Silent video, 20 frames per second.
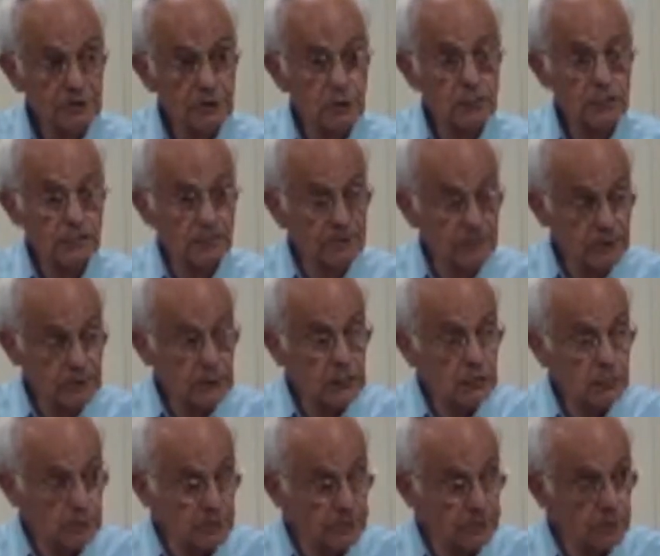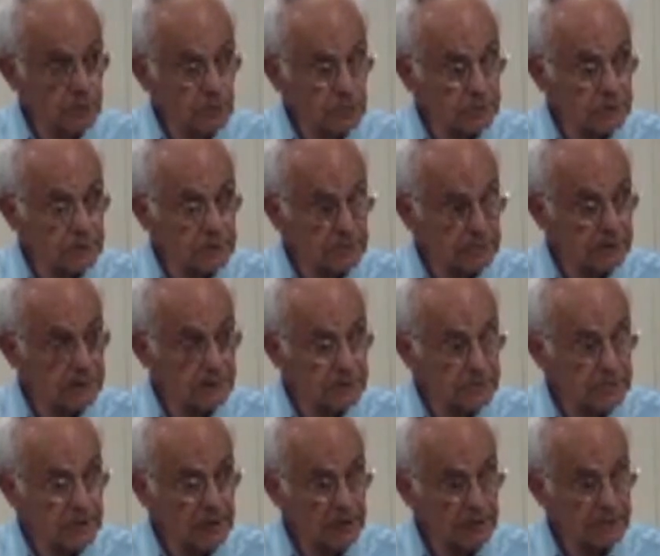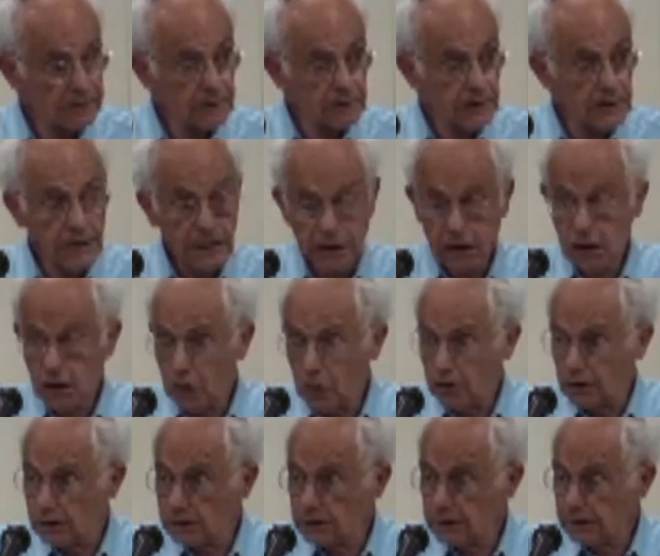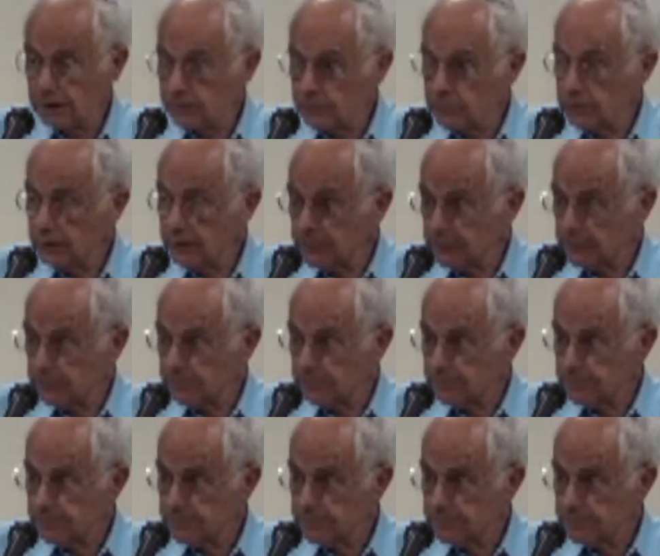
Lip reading: consumes what it cuts. Le'echol is to eat.